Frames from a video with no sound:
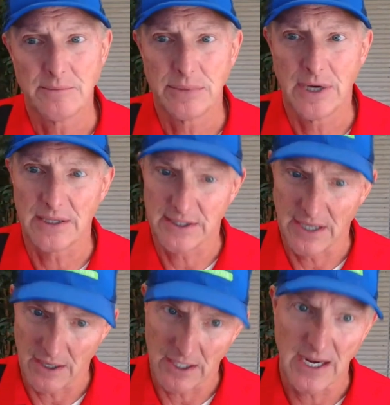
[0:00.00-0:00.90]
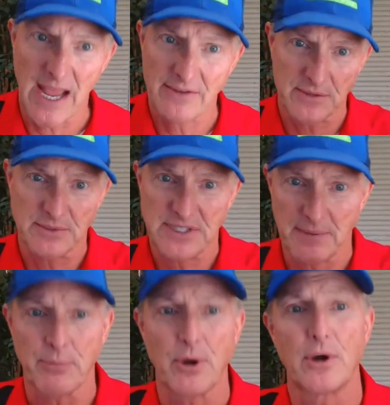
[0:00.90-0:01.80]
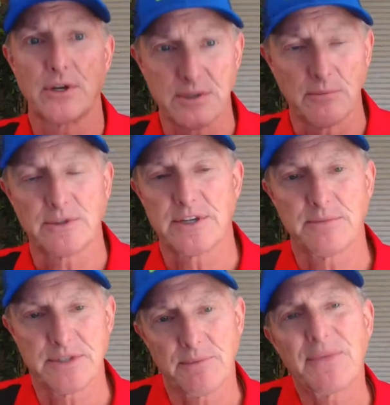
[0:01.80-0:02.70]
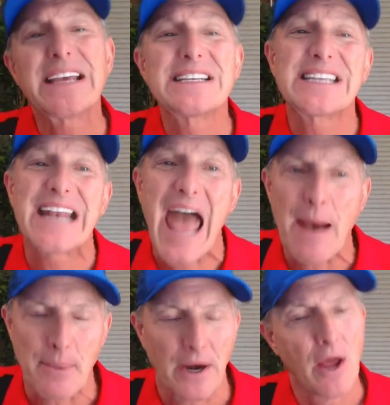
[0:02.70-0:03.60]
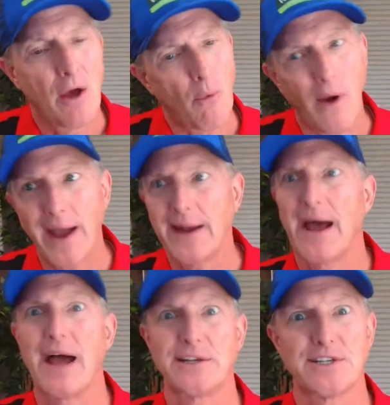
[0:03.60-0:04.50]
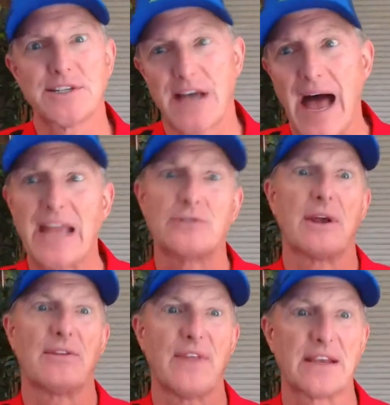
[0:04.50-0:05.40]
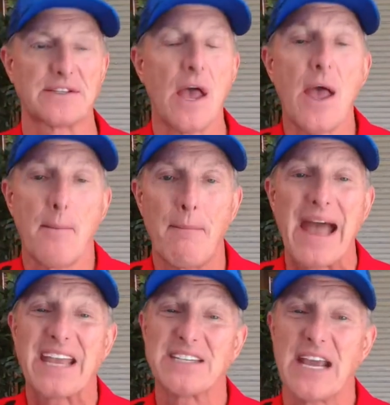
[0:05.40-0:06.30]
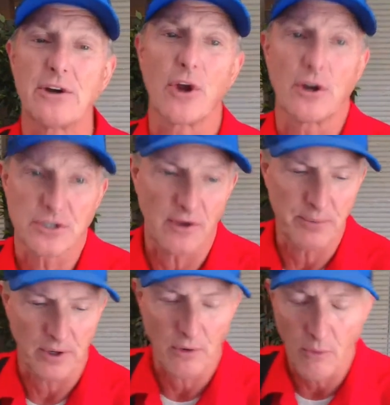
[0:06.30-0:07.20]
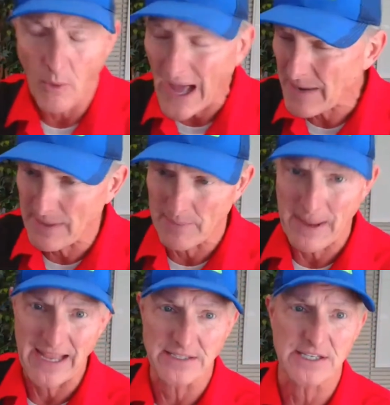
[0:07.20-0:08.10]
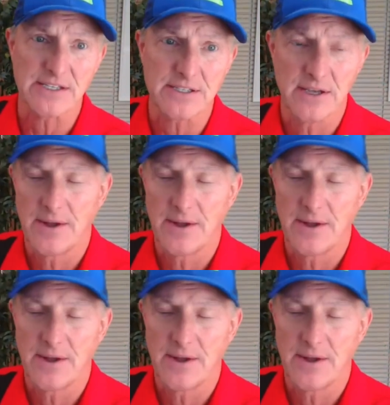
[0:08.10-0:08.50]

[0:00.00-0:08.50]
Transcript: but they're going to have some tip burn some some some things can happen why not just hydrate things my container garden so i put quite a bit of pansies